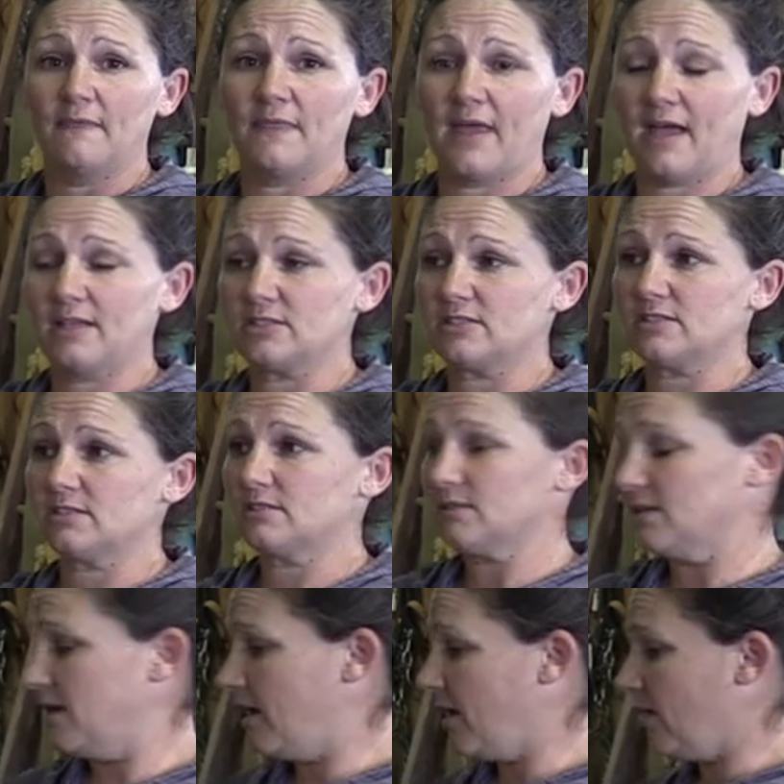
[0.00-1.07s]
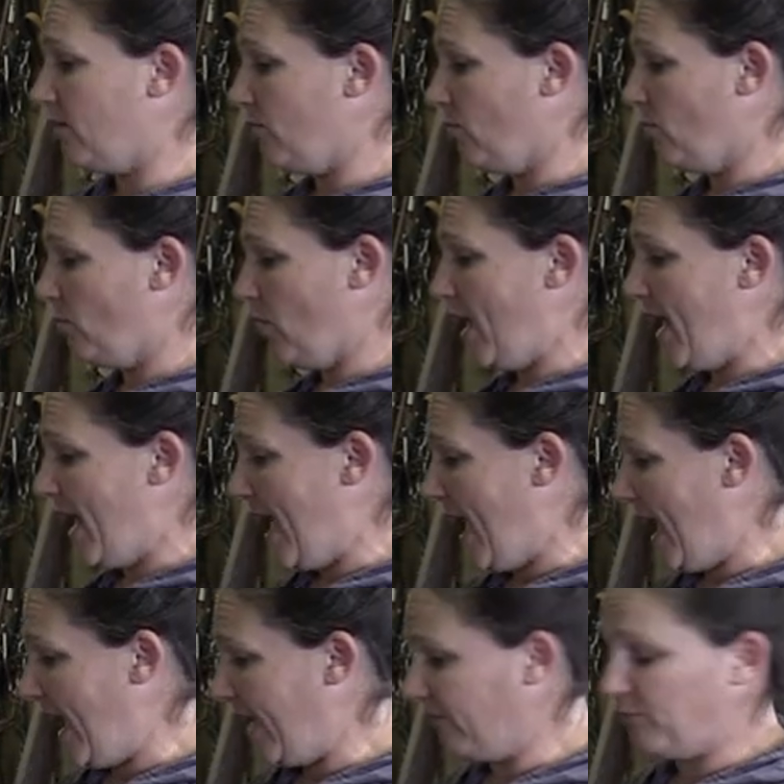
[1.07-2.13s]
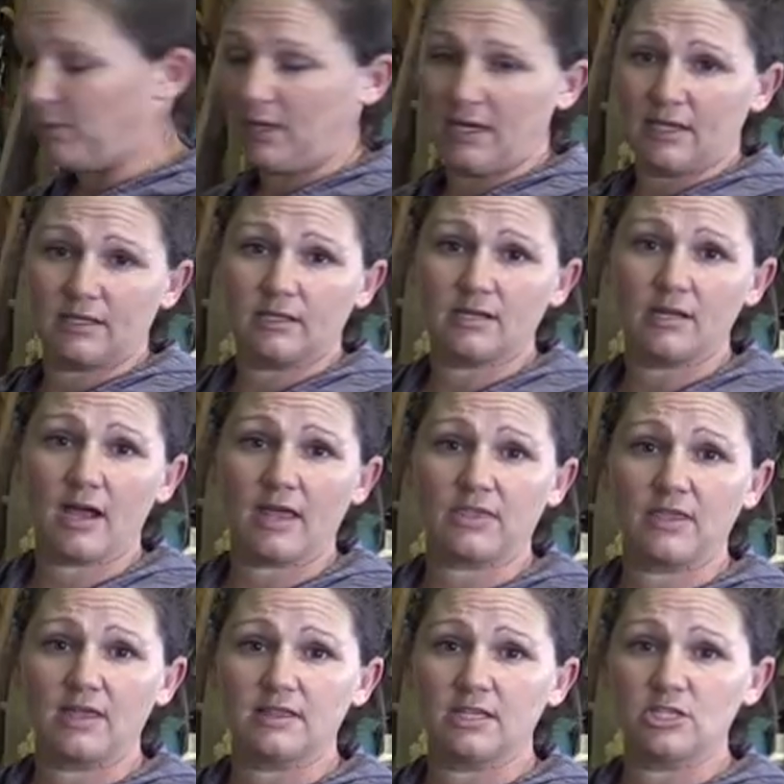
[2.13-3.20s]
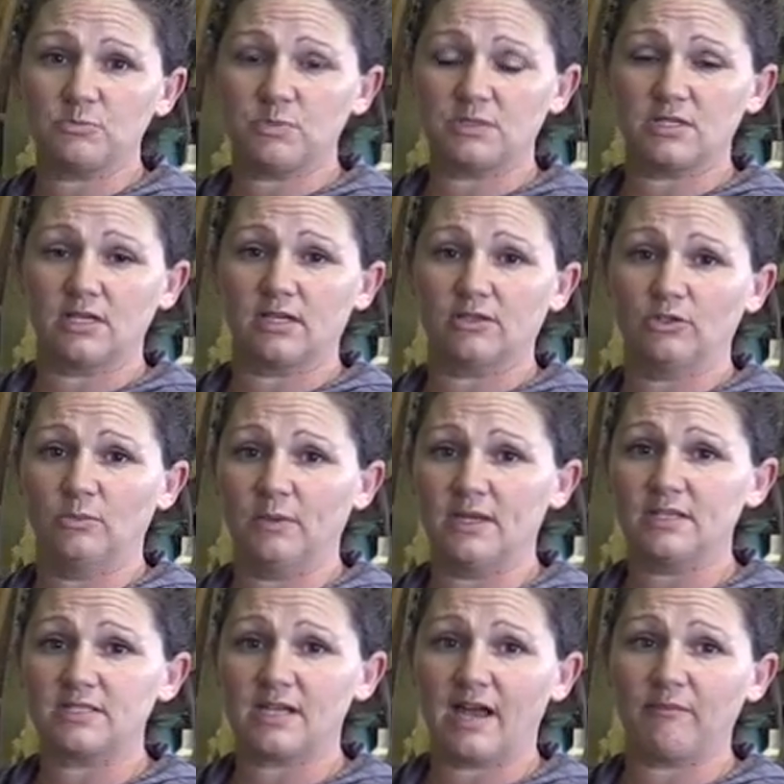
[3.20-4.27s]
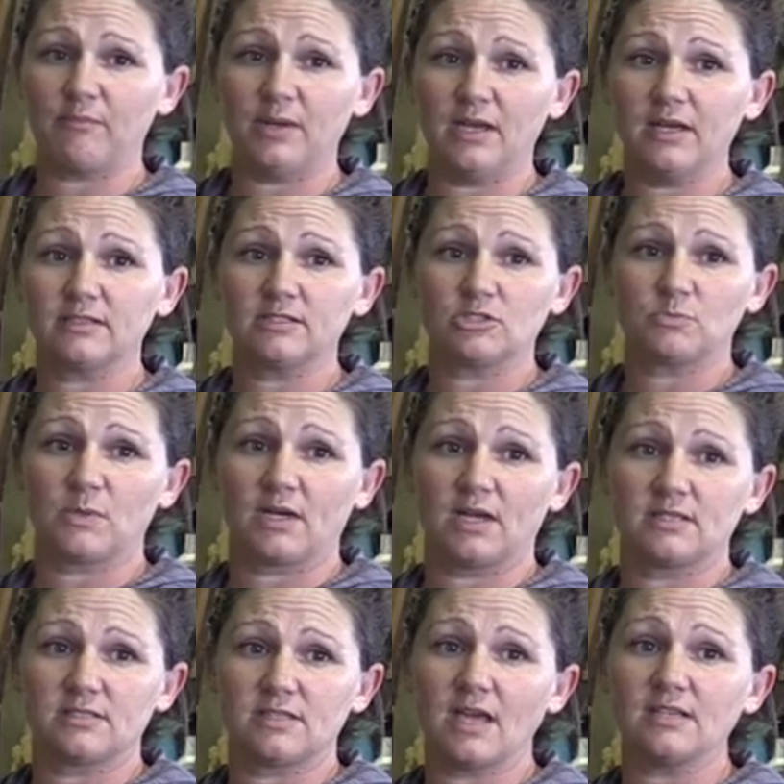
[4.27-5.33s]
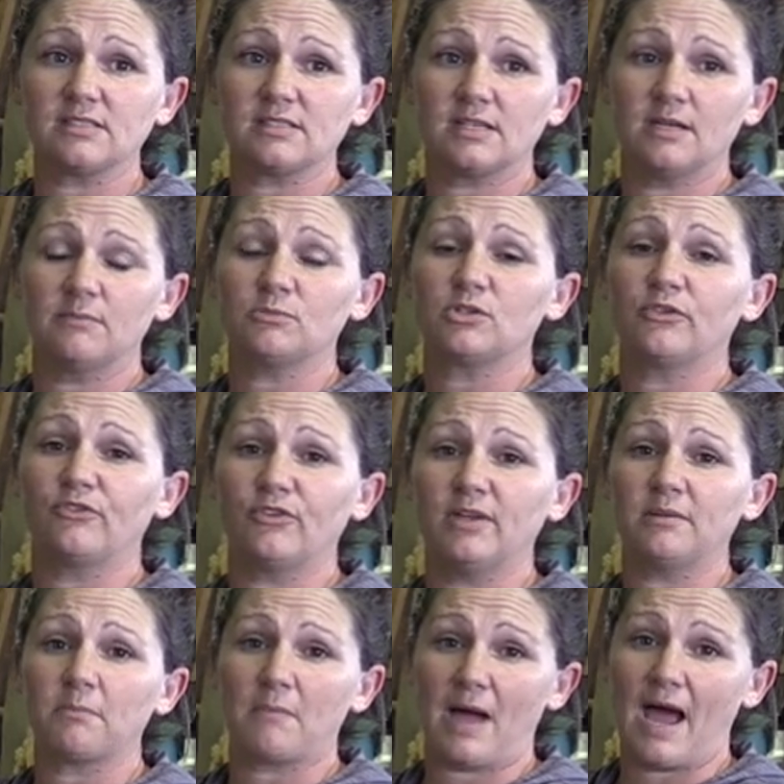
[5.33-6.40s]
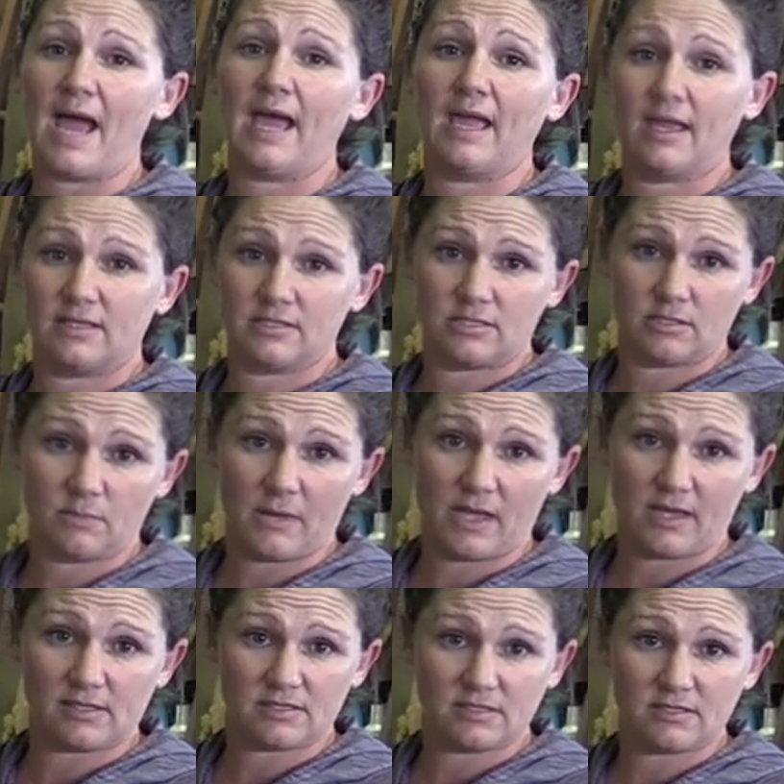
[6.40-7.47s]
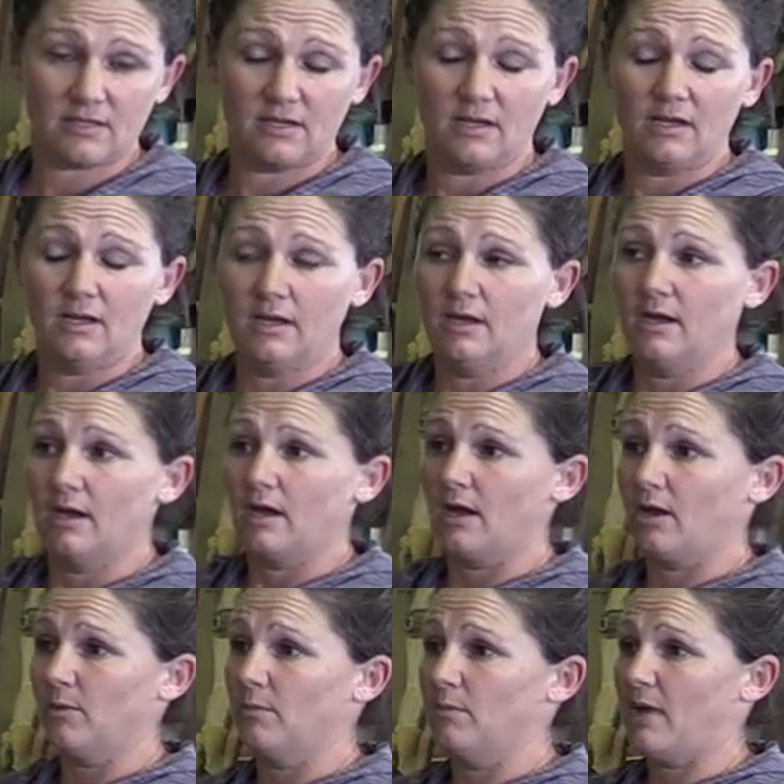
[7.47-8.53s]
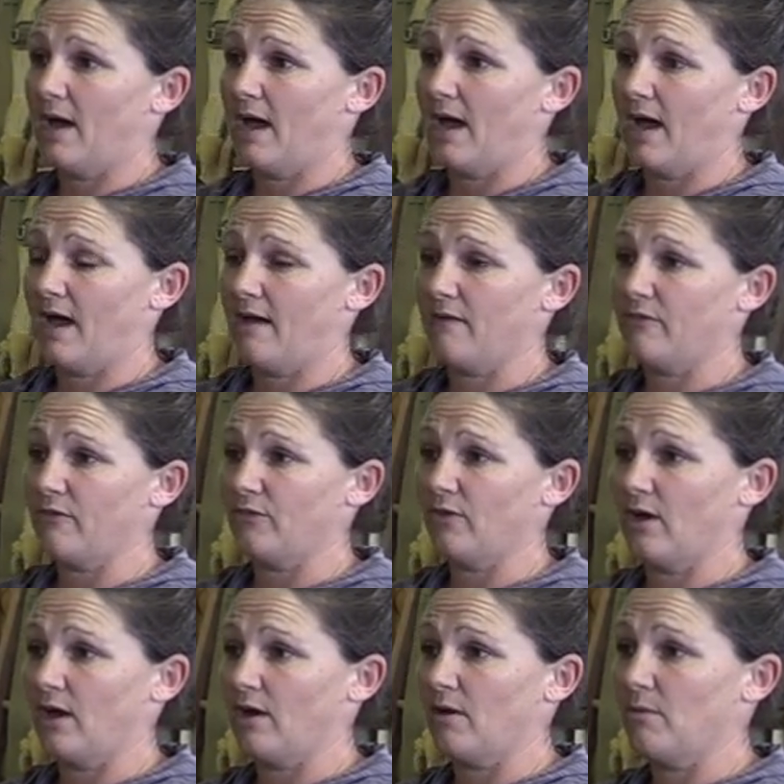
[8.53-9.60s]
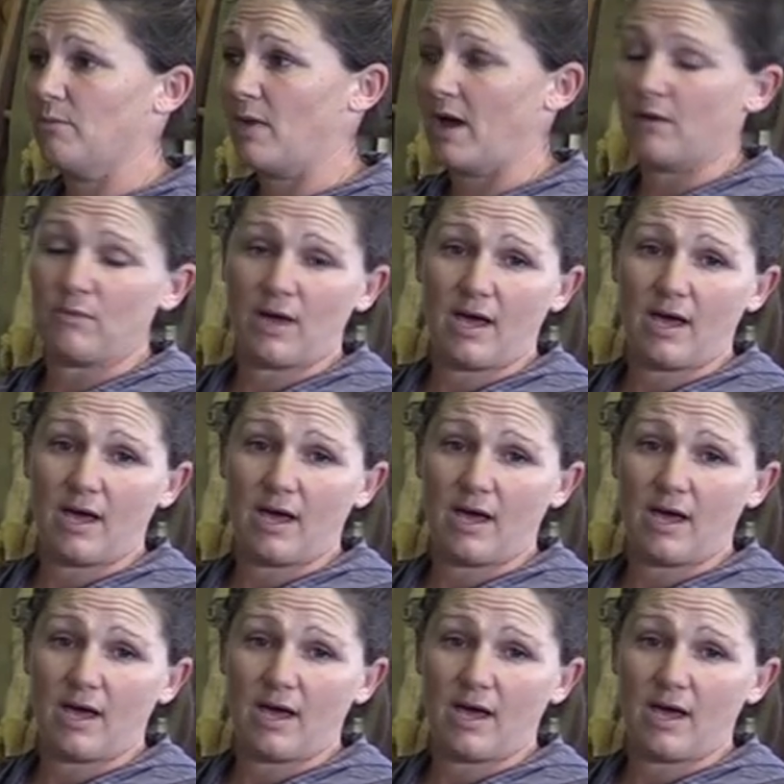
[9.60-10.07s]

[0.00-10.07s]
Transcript: that's uh, why I have picked. I think these particular bits that I picked is because they seem to fit my hands the best. Um, I have um, I